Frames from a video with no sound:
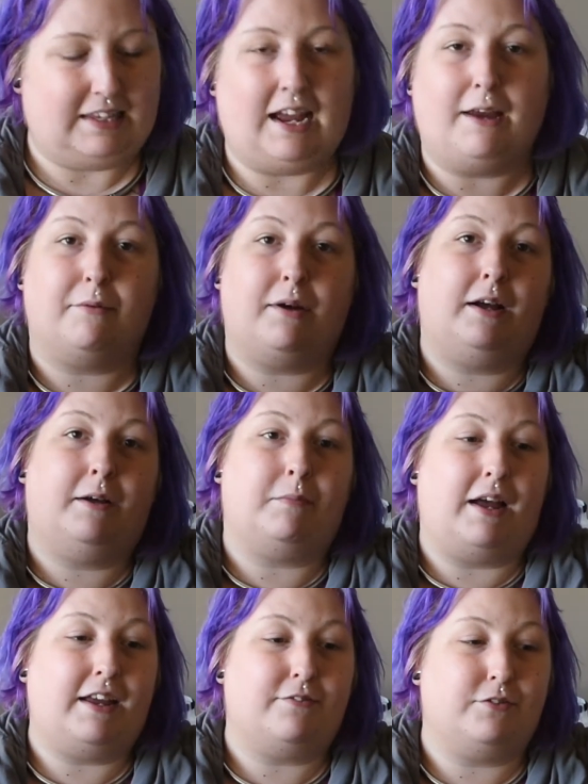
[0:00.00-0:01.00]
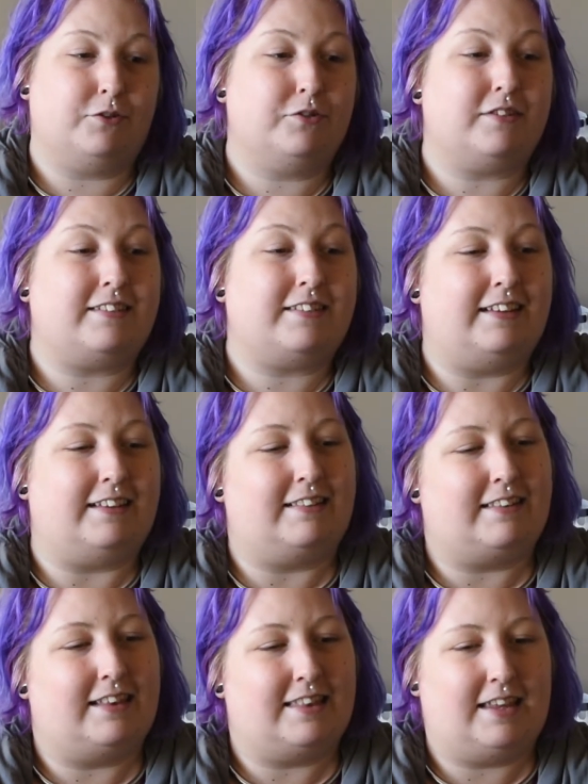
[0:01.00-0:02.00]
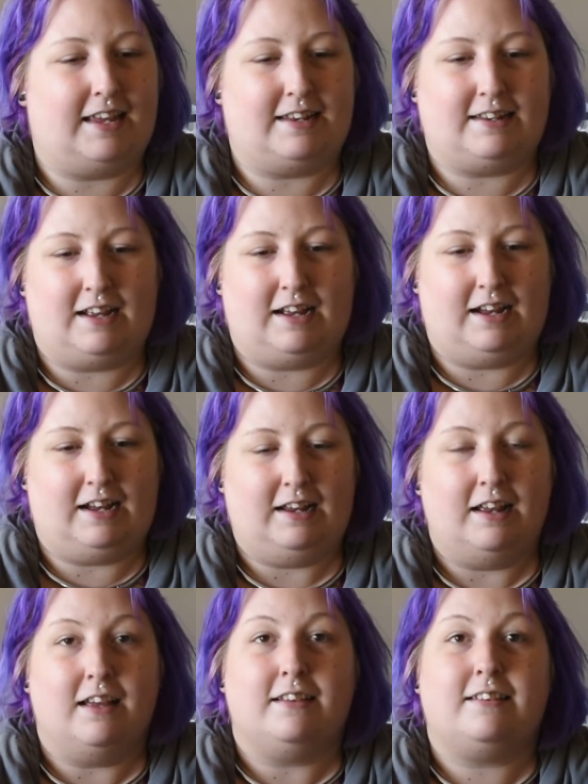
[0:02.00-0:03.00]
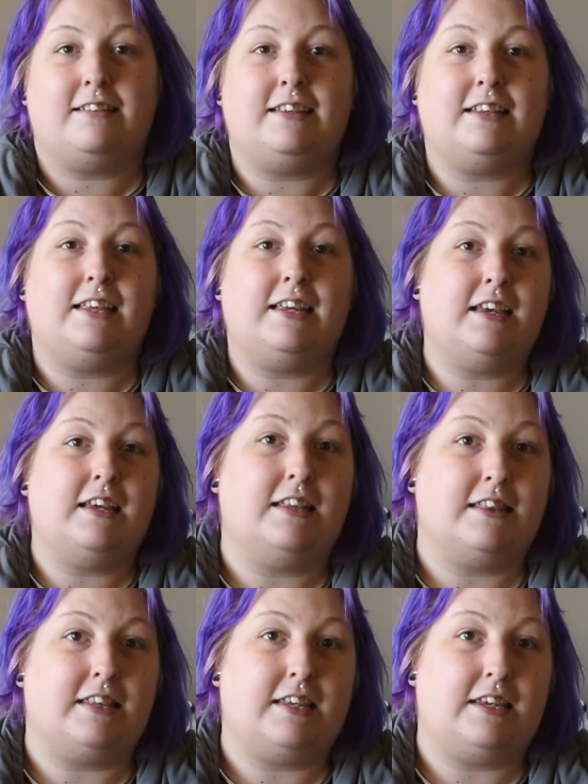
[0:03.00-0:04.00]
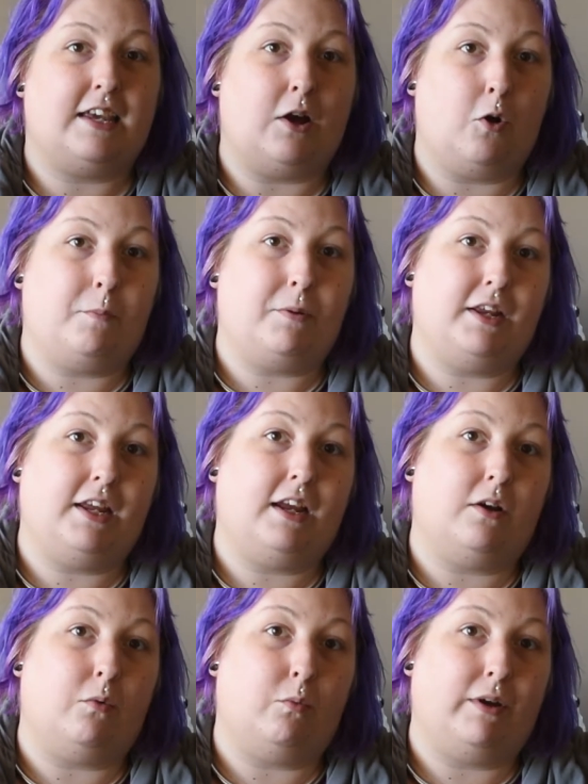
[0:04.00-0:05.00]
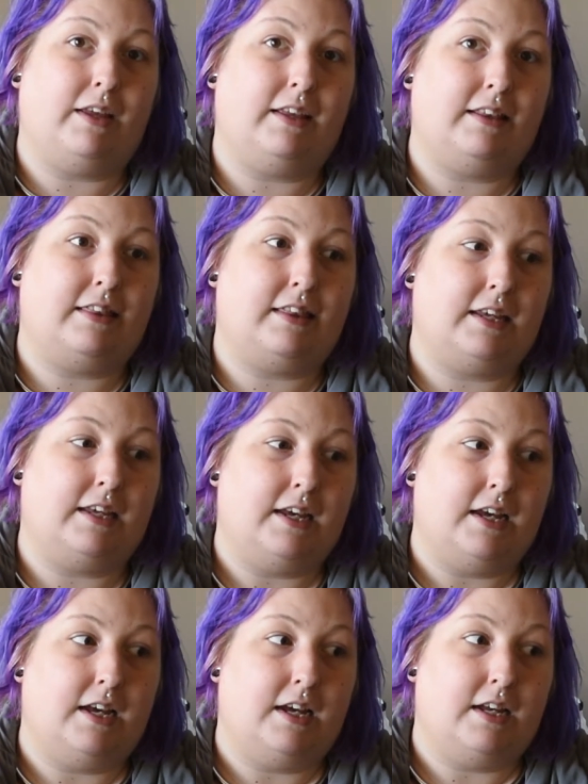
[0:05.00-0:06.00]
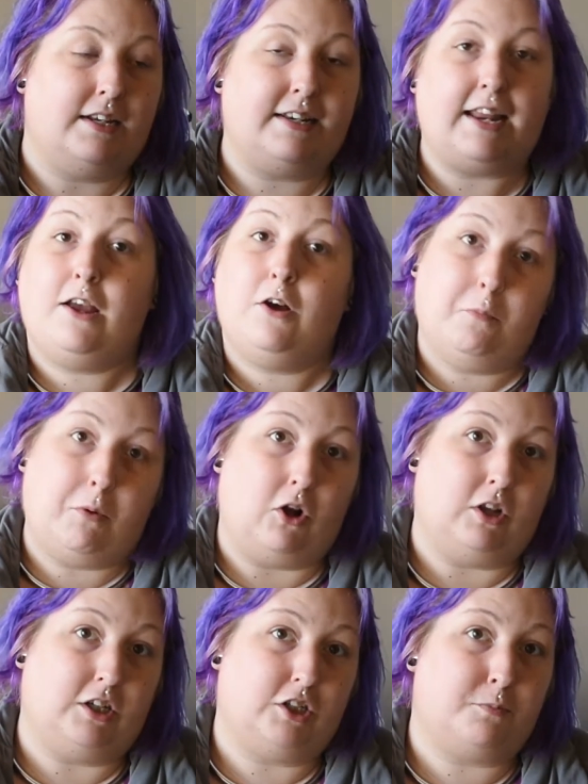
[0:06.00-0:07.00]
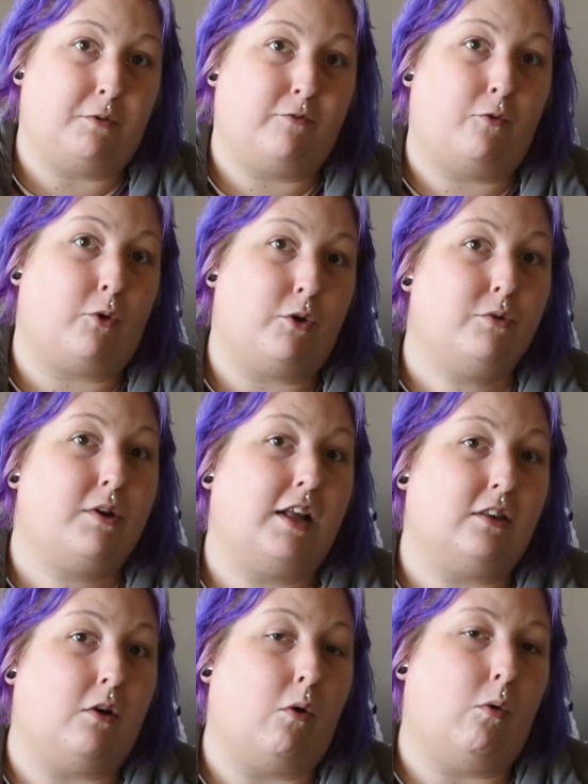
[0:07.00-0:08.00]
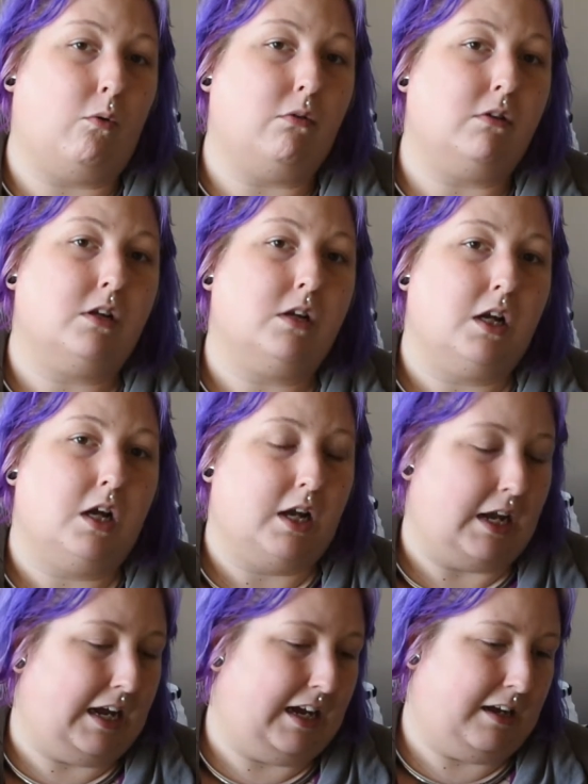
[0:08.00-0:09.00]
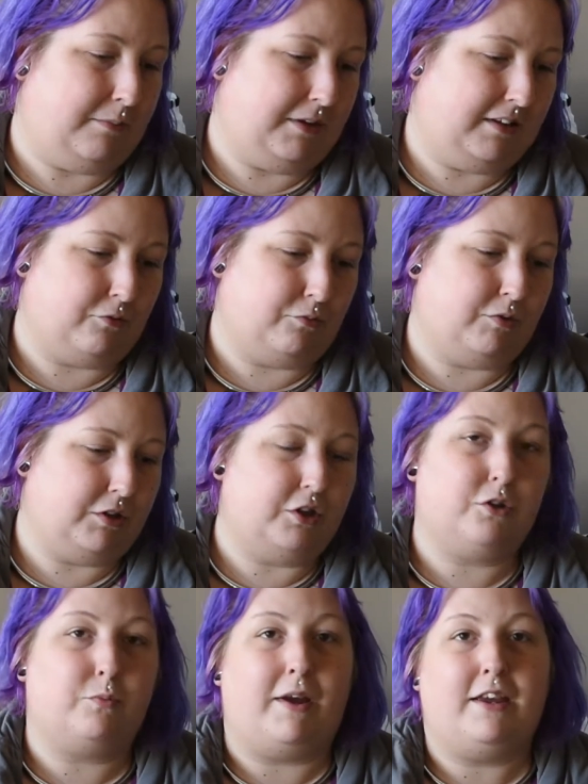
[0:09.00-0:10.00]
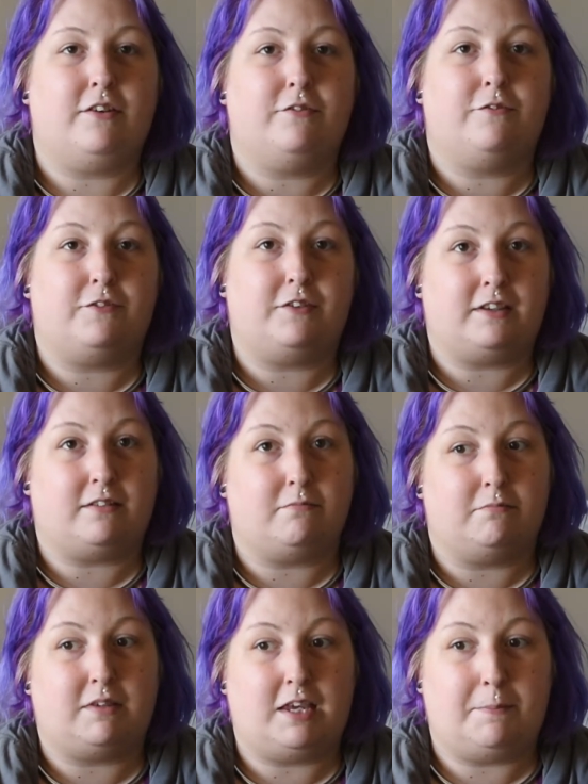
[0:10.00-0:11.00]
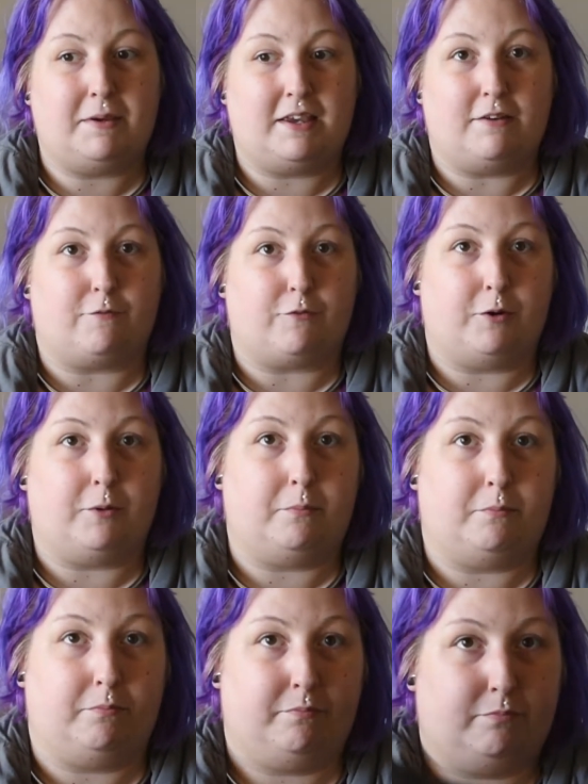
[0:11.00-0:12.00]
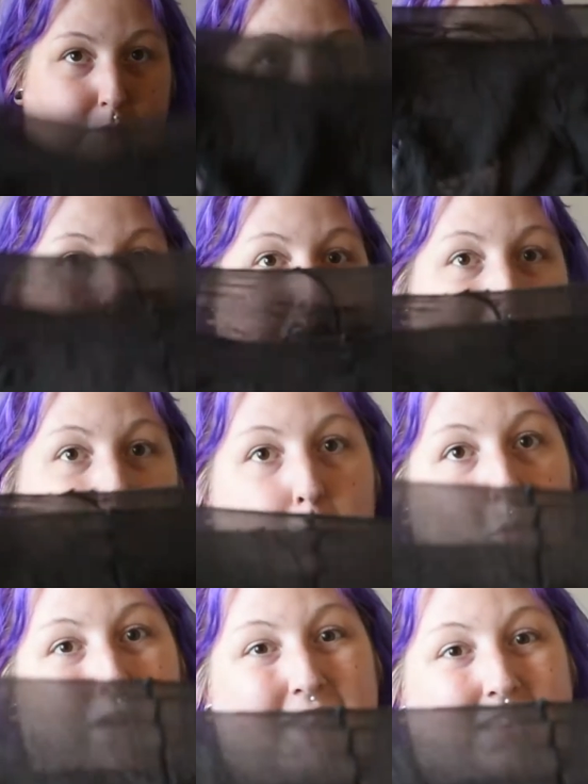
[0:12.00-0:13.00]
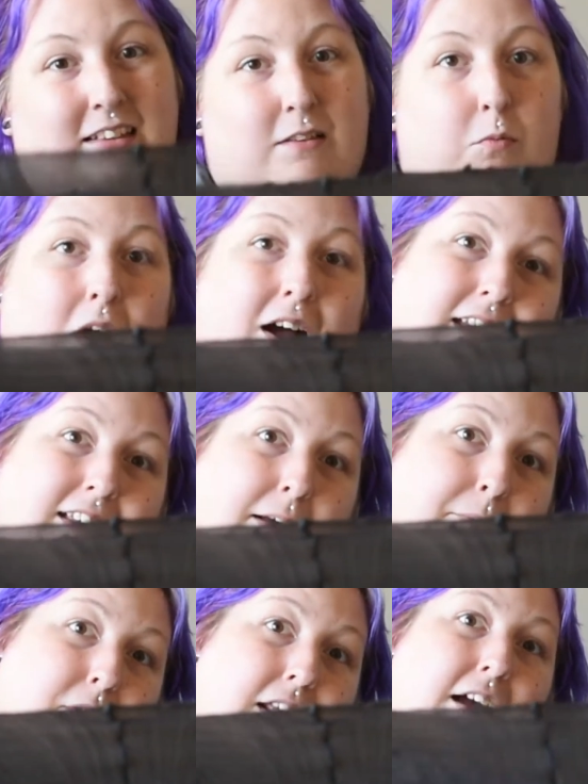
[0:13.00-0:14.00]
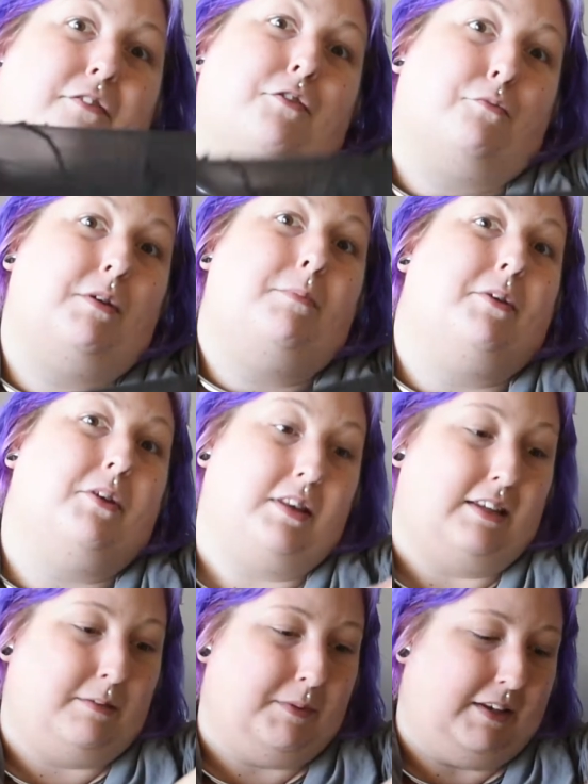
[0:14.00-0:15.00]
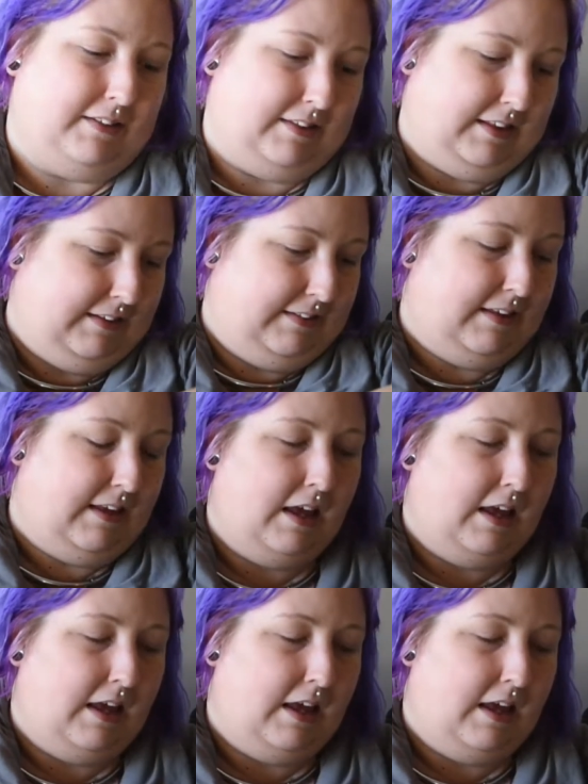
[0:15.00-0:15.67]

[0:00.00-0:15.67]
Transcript: I have learned since that sealing the opening with nail polish before you cut the hole is a really good way of keeping it from opening up quite this wide. I'm going to have to rebuild these because of this.